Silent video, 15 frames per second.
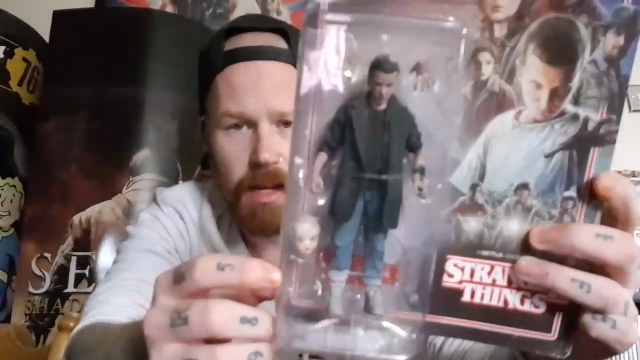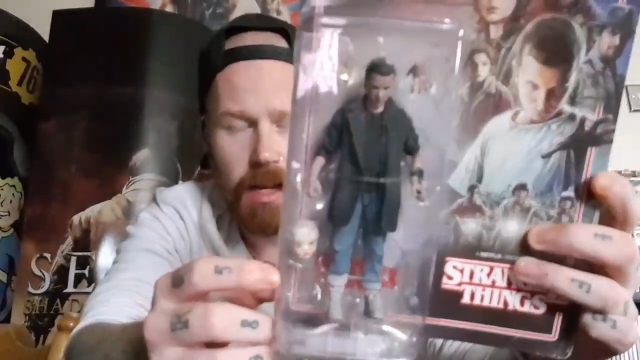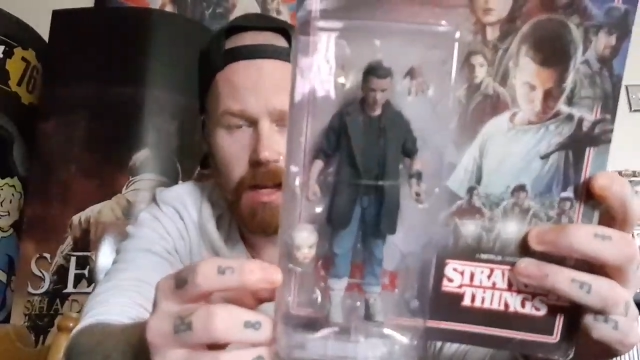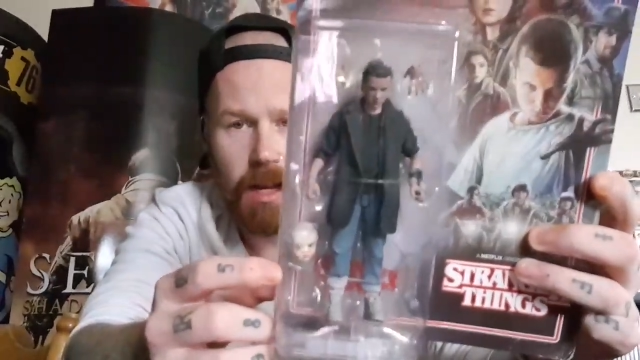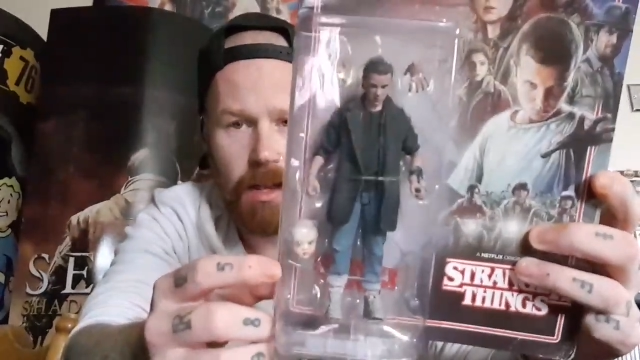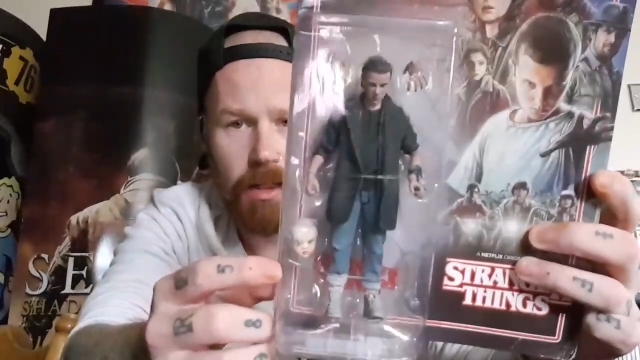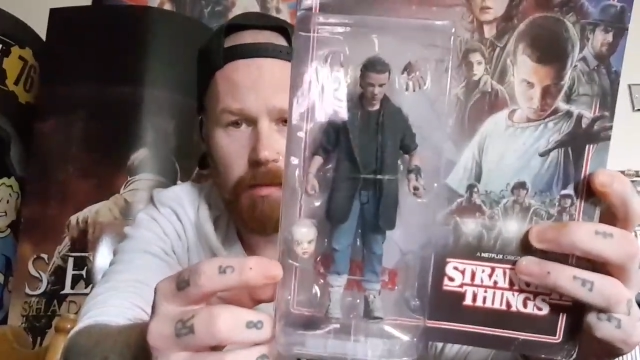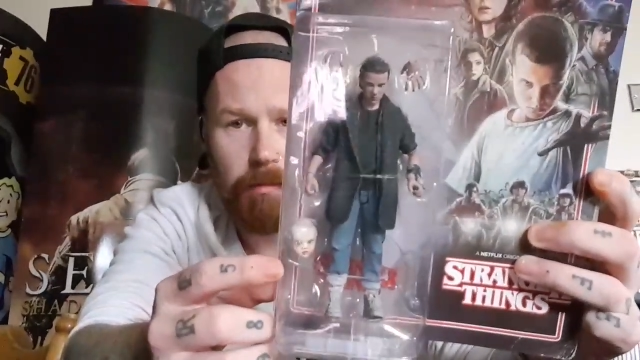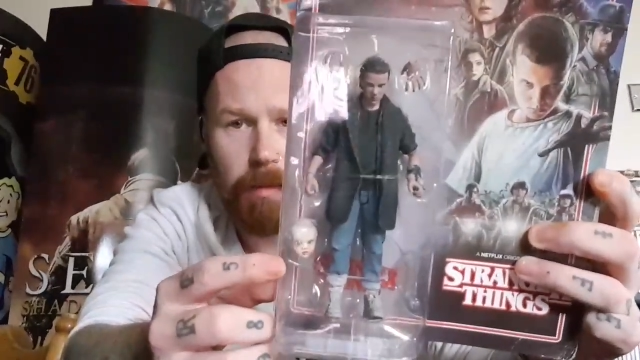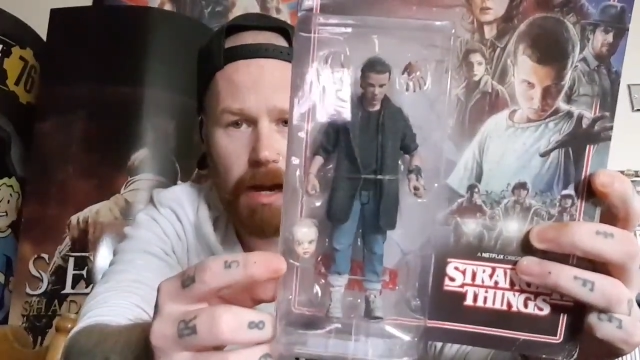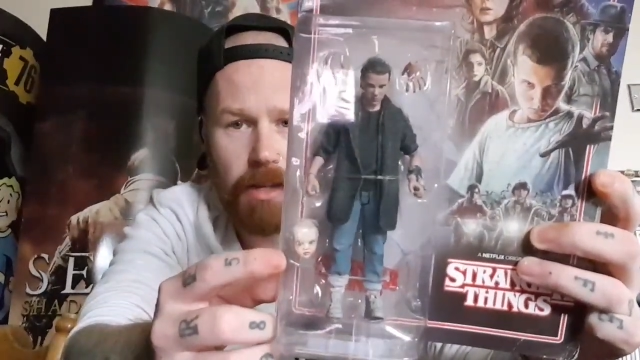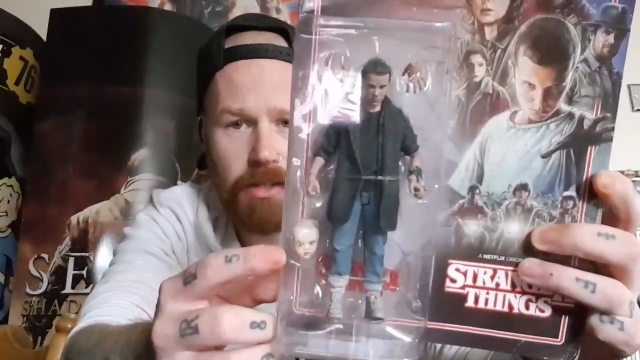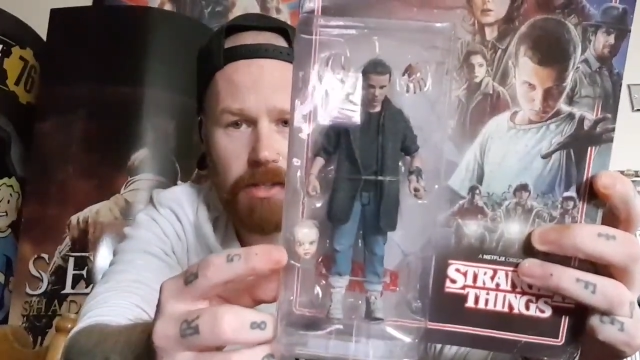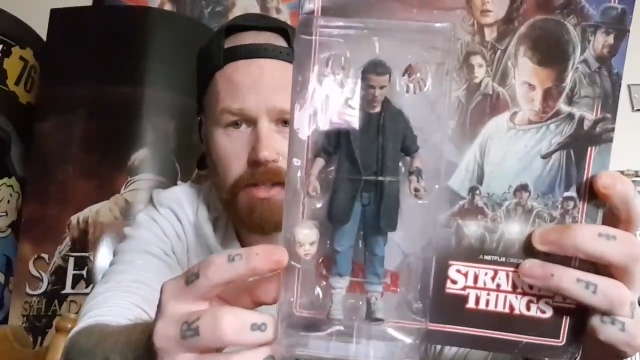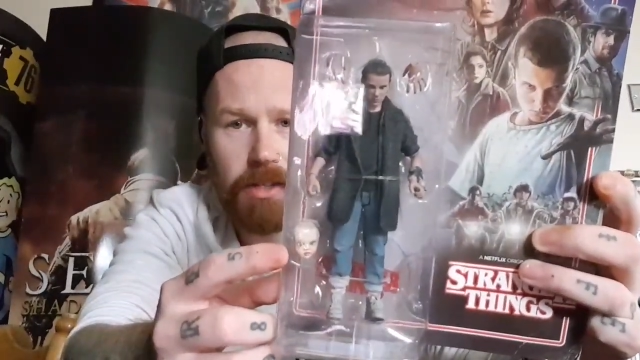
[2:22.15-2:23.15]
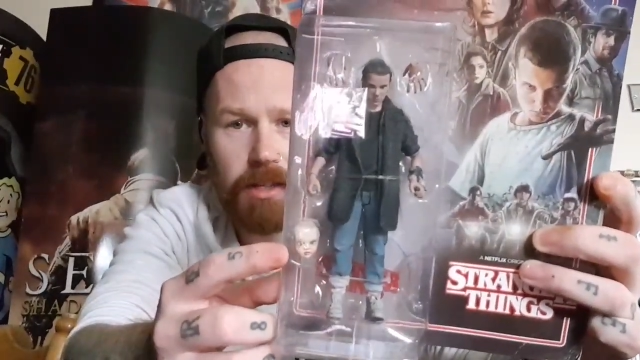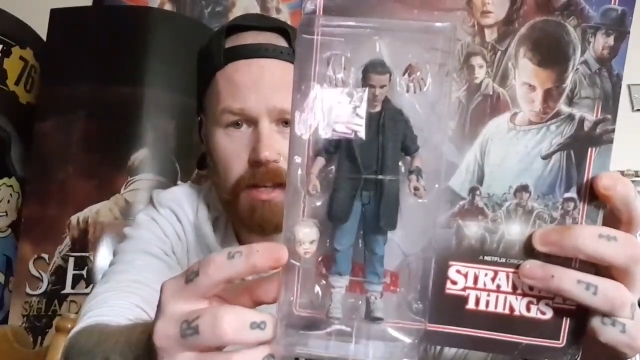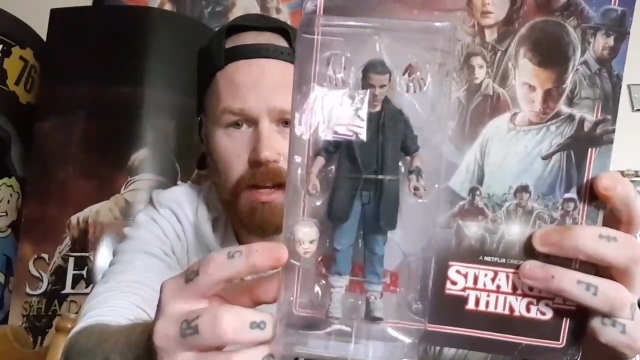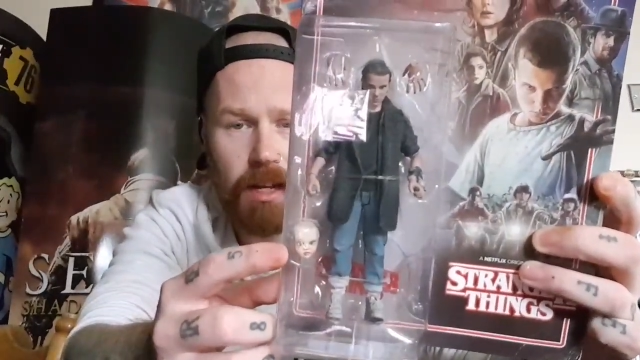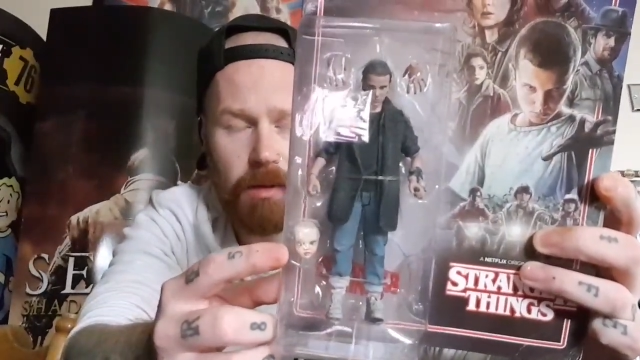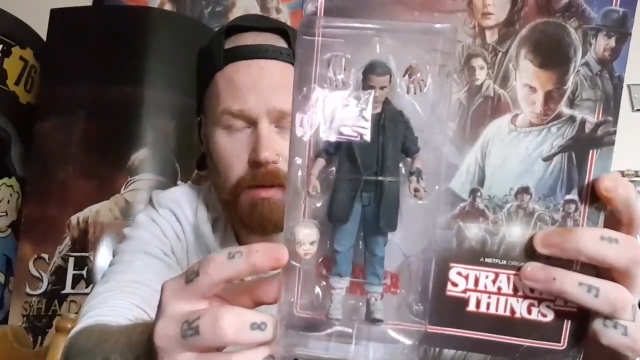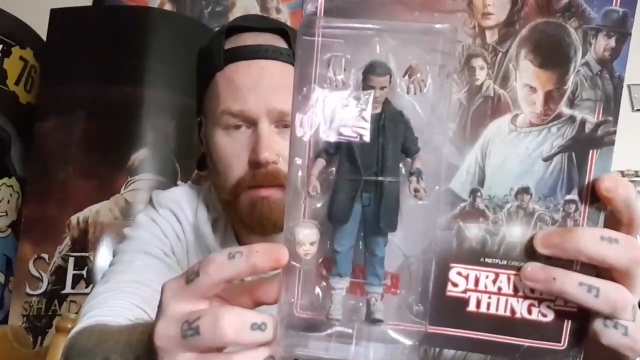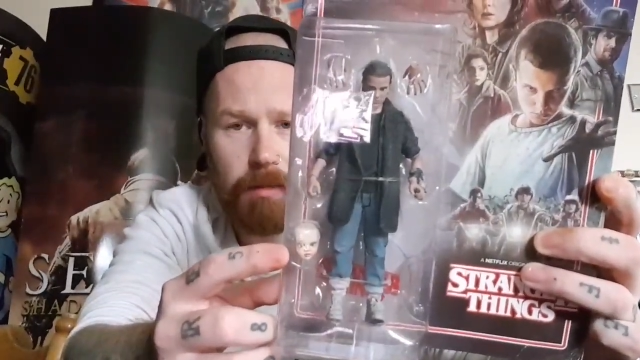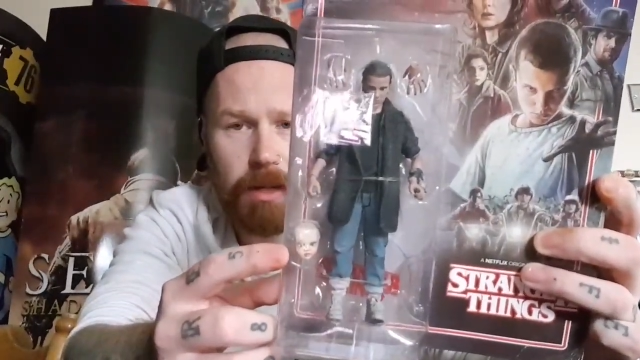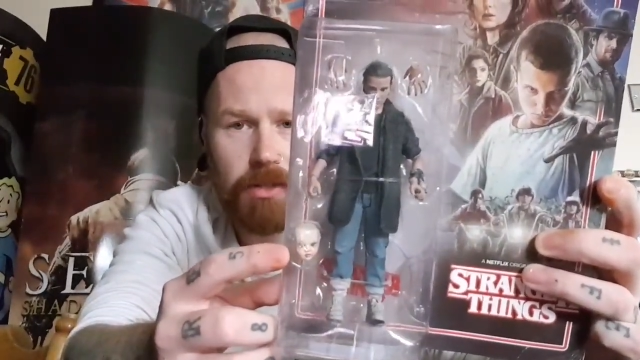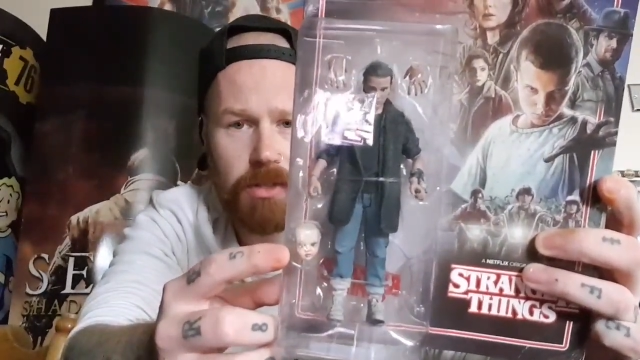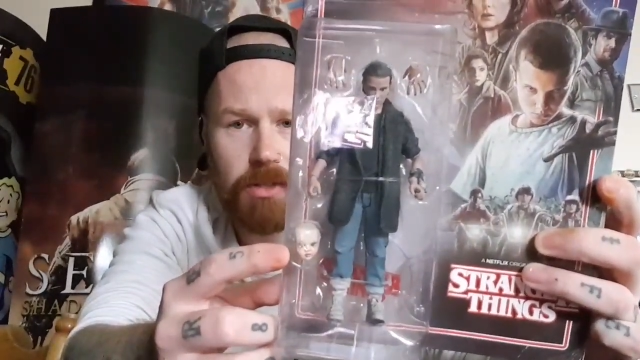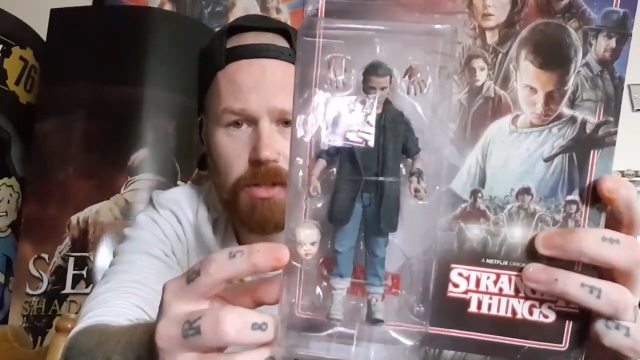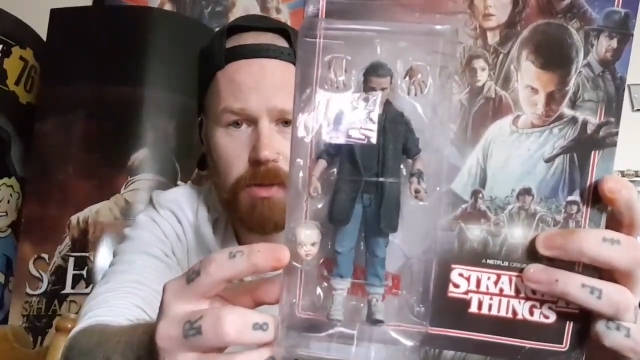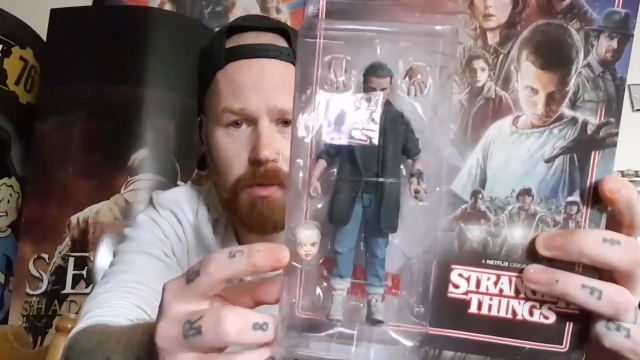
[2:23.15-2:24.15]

The mask, the Halloween mask that she